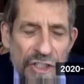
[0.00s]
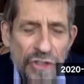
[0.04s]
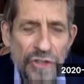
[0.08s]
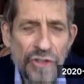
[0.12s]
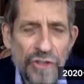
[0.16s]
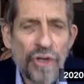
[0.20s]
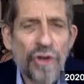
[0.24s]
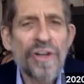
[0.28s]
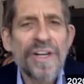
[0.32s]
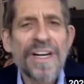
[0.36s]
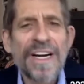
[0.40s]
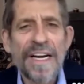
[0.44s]

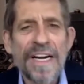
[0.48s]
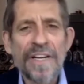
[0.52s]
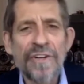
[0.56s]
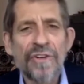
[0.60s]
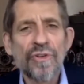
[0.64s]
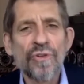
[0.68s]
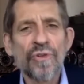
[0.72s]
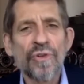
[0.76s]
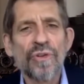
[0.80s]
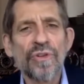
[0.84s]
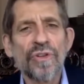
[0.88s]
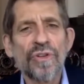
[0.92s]
turn it
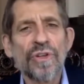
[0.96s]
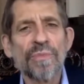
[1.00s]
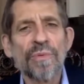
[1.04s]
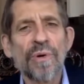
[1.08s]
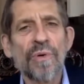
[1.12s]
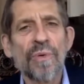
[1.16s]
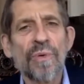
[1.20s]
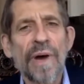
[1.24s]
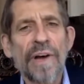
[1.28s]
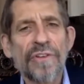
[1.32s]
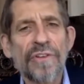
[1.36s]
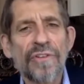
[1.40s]
into a
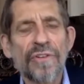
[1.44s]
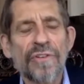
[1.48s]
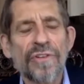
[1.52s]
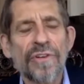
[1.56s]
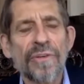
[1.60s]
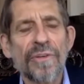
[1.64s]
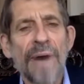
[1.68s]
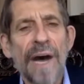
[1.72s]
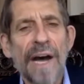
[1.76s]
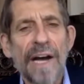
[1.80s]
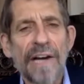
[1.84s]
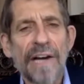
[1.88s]
liberal Western
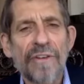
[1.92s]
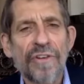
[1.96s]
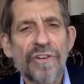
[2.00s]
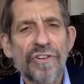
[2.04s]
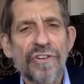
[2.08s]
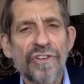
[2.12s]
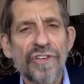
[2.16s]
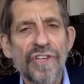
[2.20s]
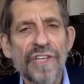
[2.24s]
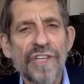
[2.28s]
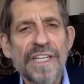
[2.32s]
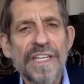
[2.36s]

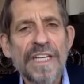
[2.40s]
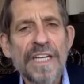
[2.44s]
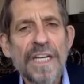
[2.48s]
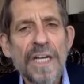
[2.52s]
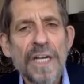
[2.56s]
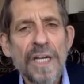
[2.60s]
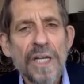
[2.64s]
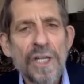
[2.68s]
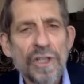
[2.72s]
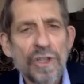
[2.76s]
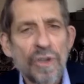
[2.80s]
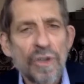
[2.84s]
democracy.
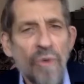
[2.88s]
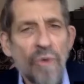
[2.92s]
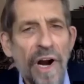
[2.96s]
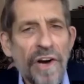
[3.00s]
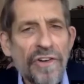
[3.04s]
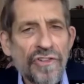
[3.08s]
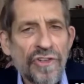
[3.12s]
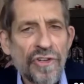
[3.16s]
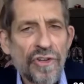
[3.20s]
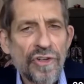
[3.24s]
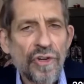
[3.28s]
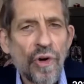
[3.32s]
The
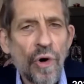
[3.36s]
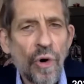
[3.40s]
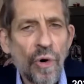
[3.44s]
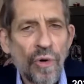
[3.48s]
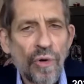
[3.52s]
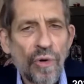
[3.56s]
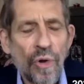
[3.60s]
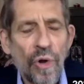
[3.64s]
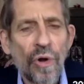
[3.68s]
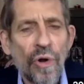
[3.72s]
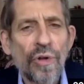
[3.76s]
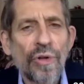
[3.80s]
Russian
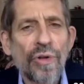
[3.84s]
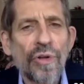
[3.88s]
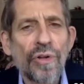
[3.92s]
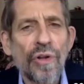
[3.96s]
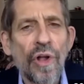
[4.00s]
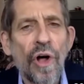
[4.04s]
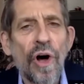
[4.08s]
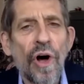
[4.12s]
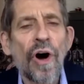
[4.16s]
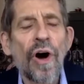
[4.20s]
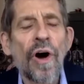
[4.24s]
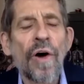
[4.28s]
goal all
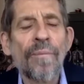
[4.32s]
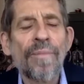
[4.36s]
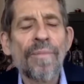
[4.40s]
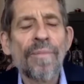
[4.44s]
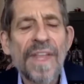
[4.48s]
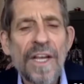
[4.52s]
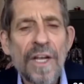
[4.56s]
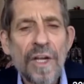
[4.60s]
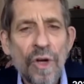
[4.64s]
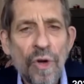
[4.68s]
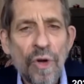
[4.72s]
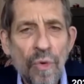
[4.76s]
along
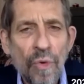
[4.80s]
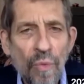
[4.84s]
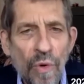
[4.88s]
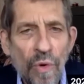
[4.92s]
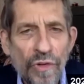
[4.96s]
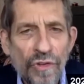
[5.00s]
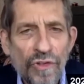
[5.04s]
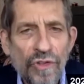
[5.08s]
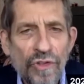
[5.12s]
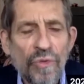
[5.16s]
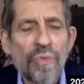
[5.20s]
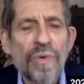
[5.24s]

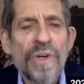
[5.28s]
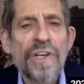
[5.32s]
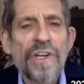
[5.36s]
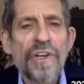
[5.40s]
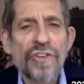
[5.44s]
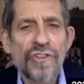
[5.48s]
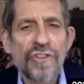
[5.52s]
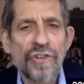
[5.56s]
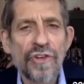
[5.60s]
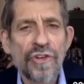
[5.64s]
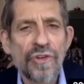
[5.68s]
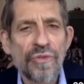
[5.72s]
was to
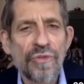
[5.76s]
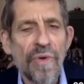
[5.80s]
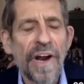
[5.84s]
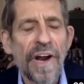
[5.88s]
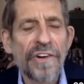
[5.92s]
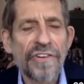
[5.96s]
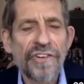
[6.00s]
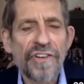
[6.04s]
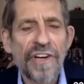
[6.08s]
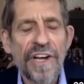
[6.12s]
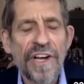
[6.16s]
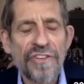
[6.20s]
reassert
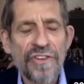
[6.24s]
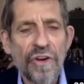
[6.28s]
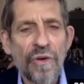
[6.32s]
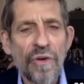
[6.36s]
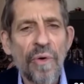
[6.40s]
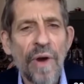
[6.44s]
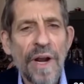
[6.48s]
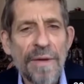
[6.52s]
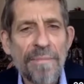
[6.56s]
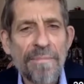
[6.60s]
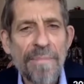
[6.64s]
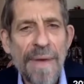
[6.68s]
Russia as a
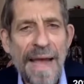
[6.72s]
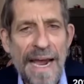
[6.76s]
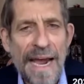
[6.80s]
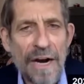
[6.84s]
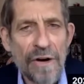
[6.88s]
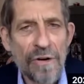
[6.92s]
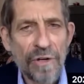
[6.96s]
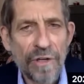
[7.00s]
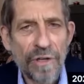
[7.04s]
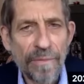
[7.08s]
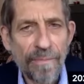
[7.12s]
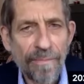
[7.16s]
great
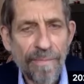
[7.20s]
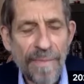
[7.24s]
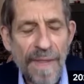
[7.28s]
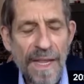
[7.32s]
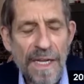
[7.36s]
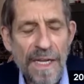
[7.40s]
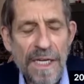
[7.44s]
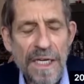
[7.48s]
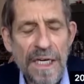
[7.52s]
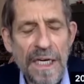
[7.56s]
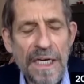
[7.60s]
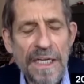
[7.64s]
power
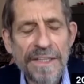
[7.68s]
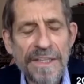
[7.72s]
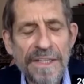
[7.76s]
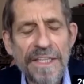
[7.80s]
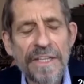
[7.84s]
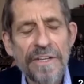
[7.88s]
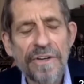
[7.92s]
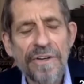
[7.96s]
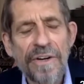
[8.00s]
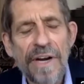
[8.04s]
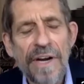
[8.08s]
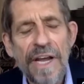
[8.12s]
on the
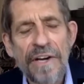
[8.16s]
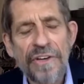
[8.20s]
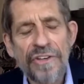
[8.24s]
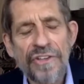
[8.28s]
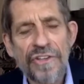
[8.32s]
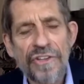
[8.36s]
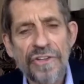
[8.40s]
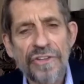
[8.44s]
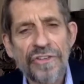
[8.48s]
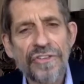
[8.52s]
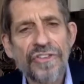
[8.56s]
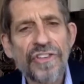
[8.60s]

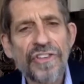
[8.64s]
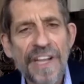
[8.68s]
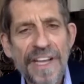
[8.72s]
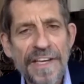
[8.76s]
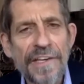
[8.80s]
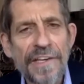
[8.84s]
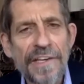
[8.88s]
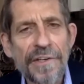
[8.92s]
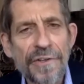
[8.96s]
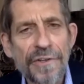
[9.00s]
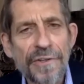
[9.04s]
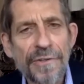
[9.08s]
international
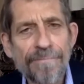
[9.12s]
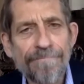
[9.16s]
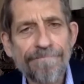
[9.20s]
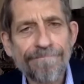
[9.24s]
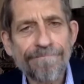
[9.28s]
stage.